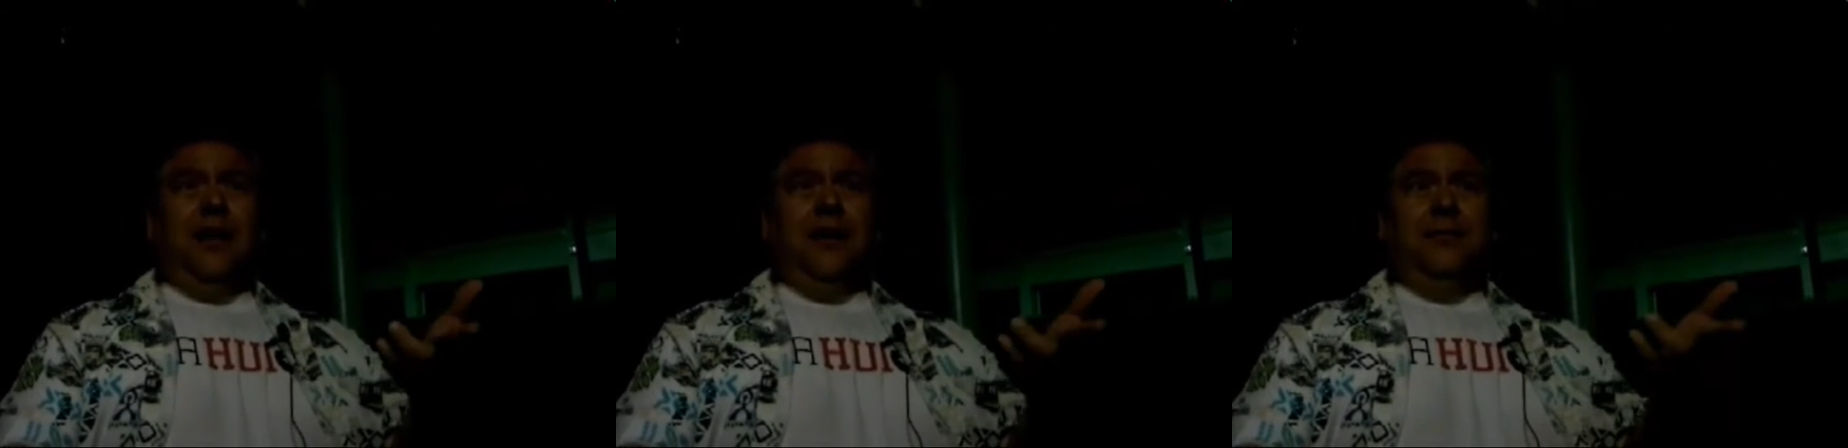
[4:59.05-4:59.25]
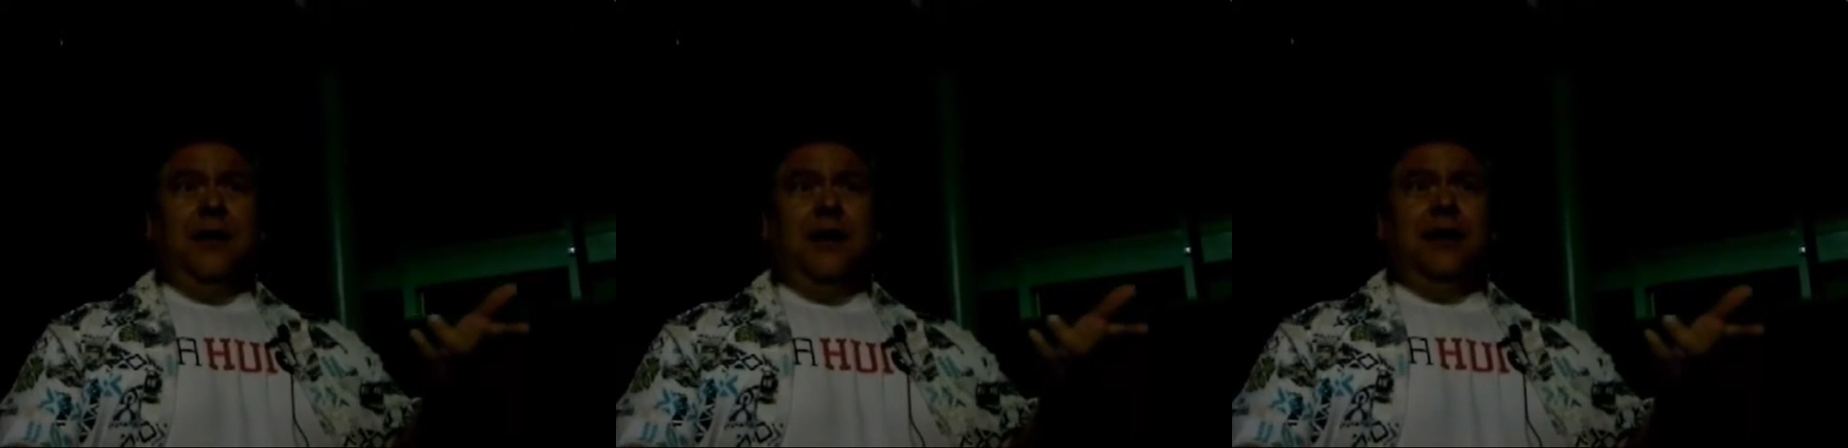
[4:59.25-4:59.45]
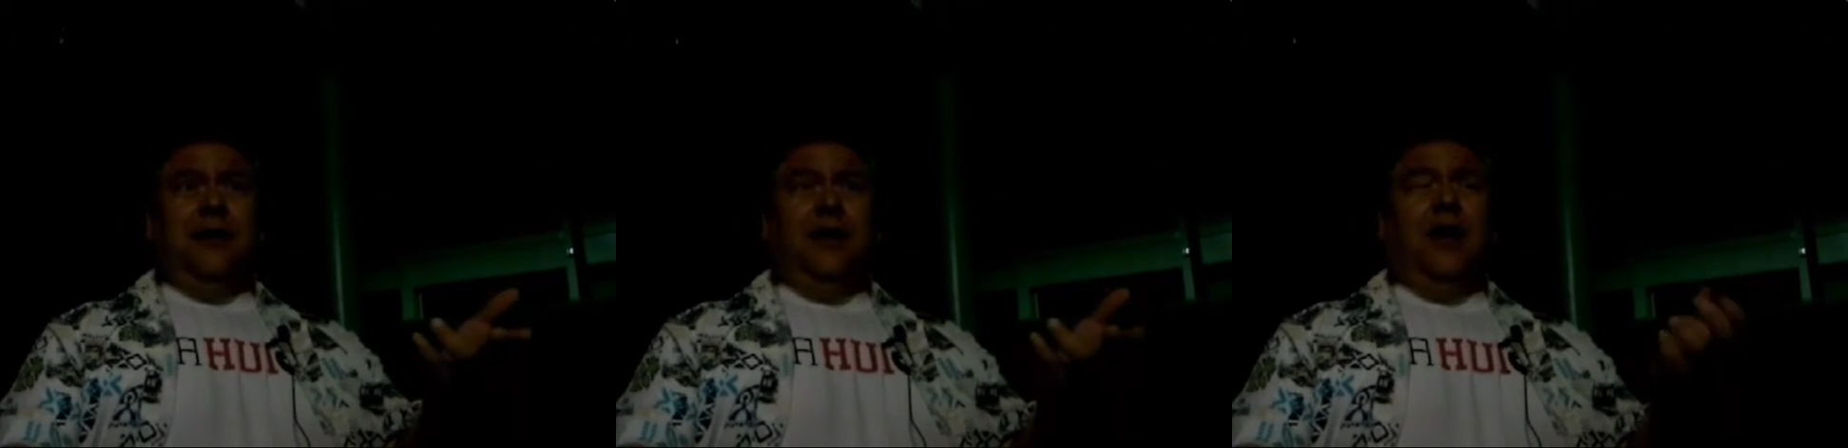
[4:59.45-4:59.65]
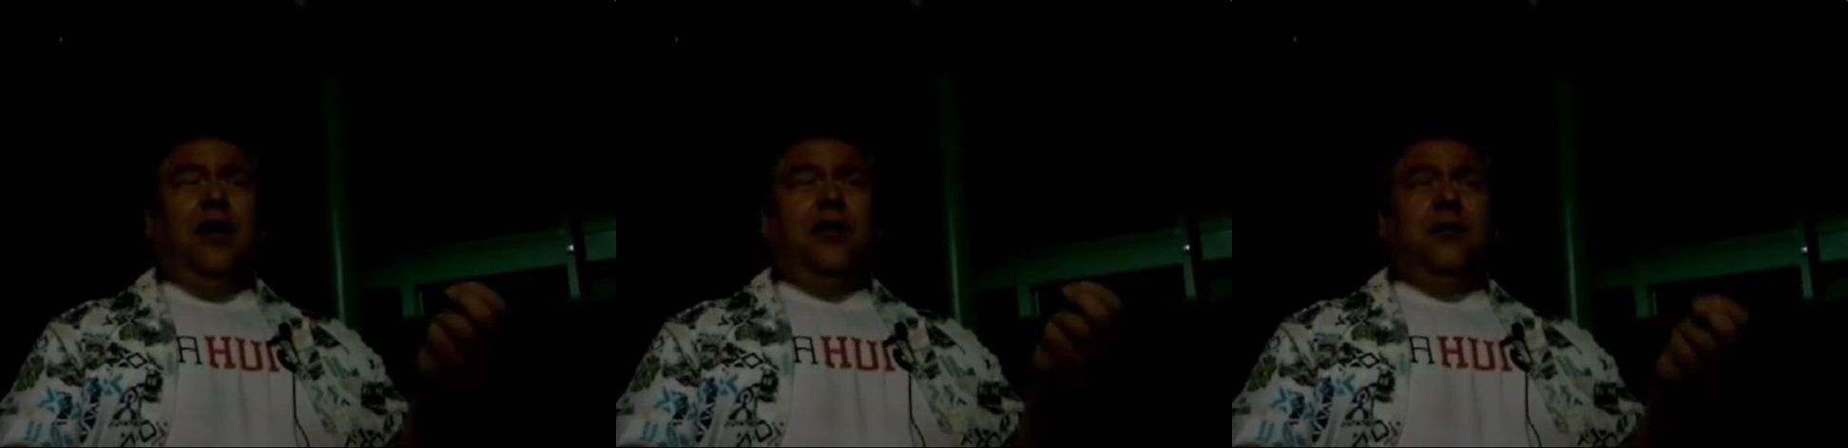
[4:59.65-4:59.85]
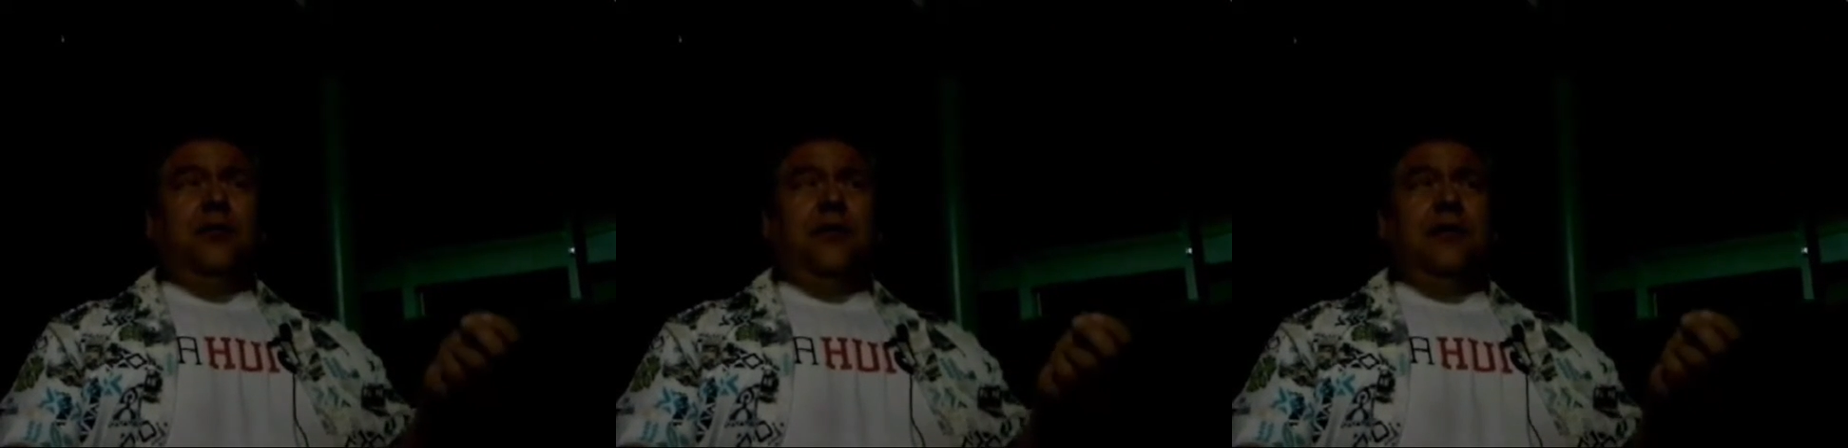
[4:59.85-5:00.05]
I mean,
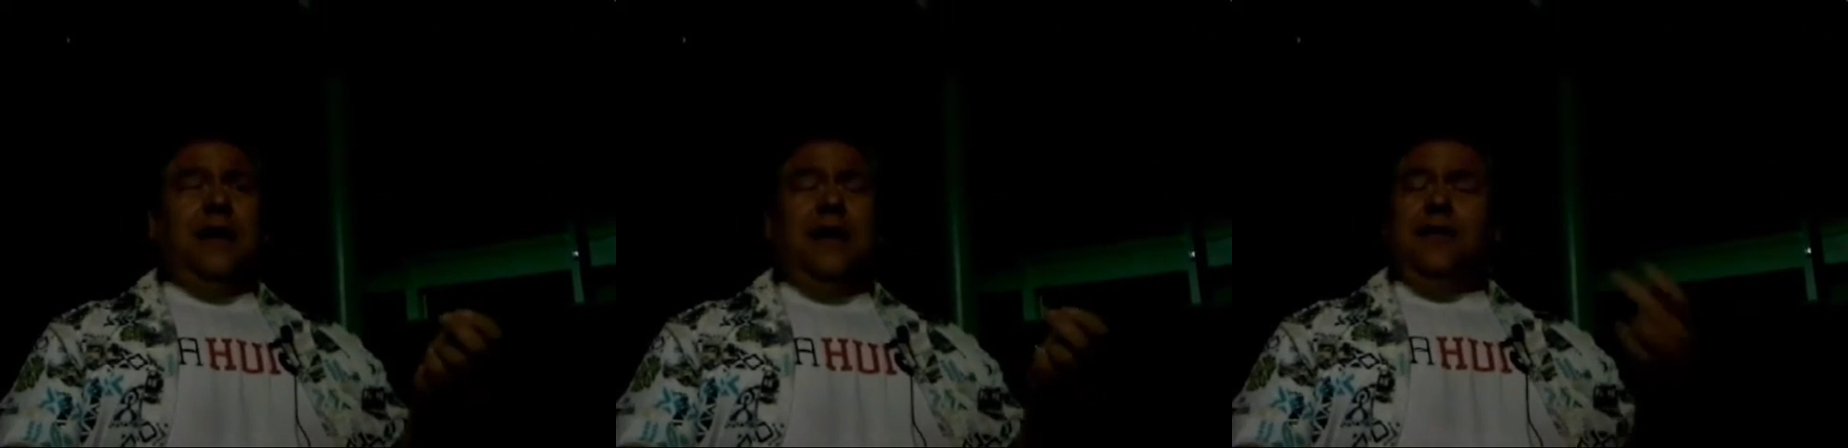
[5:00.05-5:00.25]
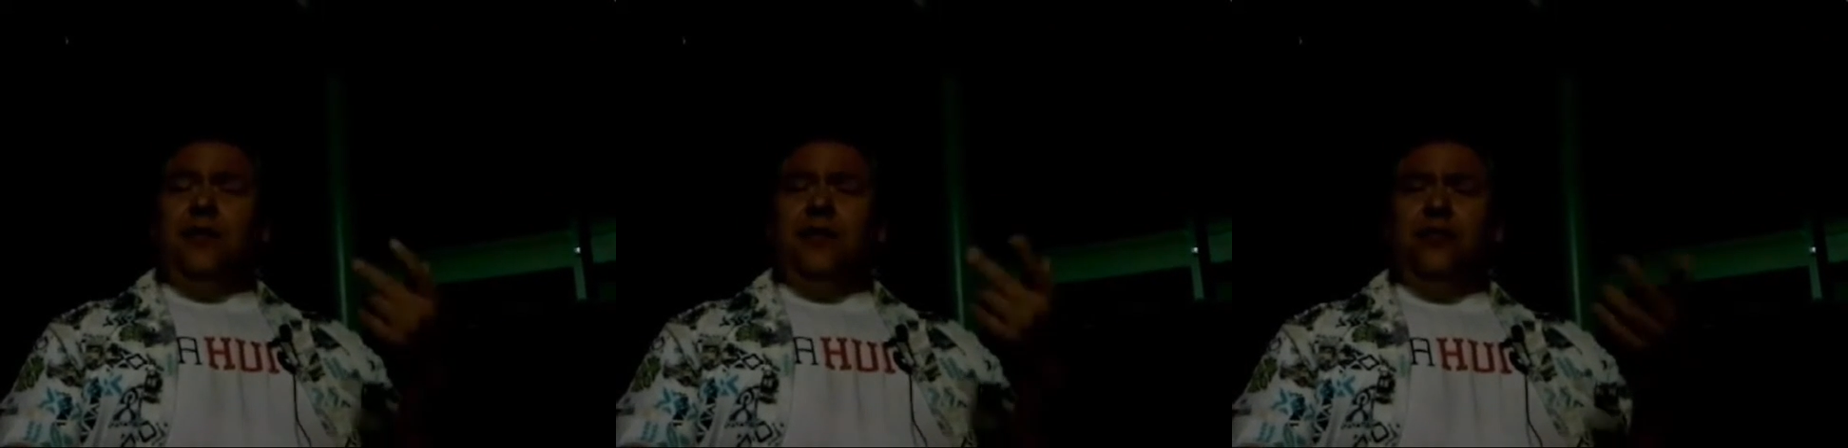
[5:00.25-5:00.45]
other than that,